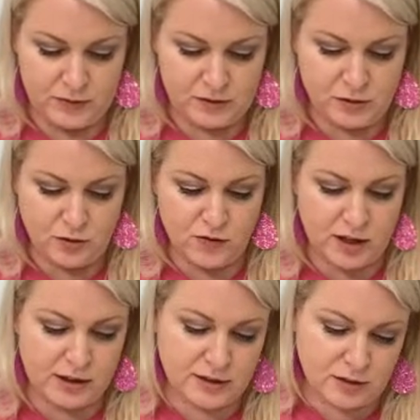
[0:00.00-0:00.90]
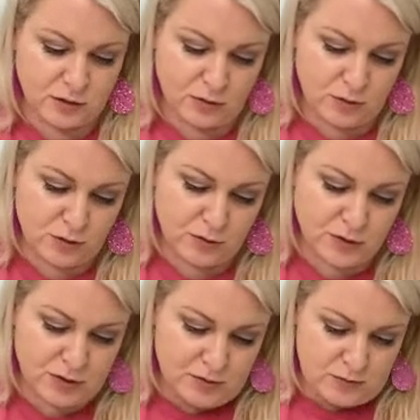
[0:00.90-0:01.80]
So you've got these little
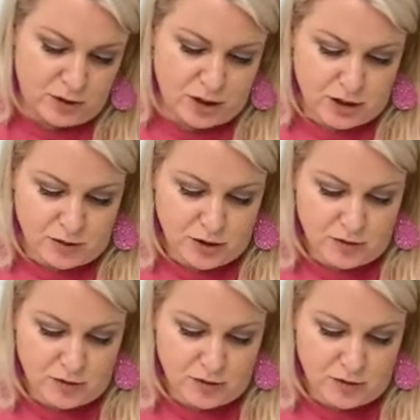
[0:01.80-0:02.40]
grooves where it shows